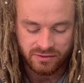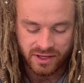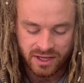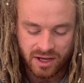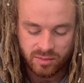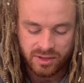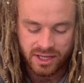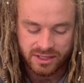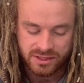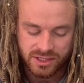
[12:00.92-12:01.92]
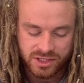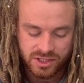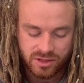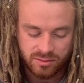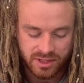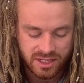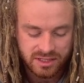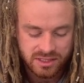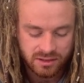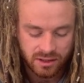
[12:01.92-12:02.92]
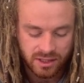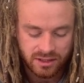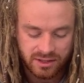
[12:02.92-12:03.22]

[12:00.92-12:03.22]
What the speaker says: of the cup and dish, but inside